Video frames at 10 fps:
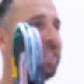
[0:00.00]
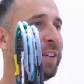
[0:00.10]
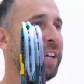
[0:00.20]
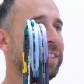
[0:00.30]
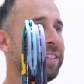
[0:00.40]
so
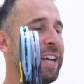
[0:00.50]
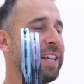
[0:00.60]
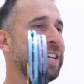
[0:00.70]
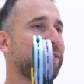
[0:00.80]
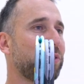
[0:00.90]
let's take
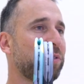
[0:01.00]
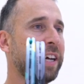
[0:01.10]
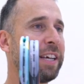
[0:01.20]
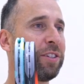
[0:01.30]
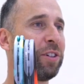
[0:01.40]
these four
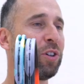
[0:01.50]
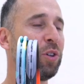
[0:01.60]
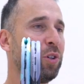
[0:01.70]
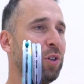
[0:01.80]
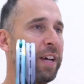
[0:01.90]
rackets on
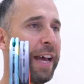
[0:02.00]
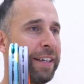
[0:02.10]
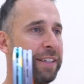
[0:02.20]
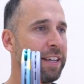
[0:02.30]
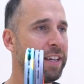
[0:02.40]
court and